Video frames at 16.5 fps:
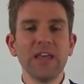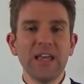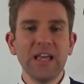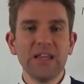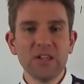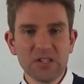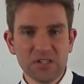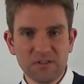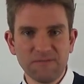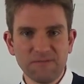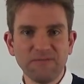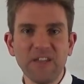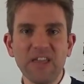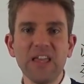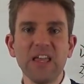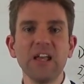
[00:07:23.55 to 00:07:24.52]
in the
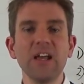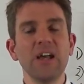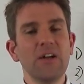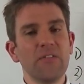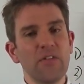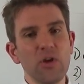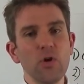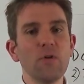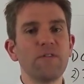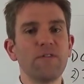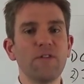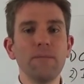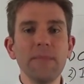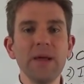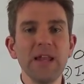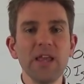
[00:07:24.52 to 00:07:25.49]
sphere that you're
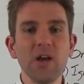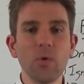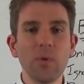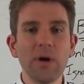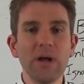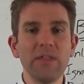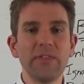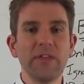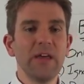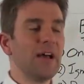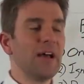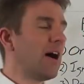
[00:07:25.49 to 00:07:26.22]
familiar with,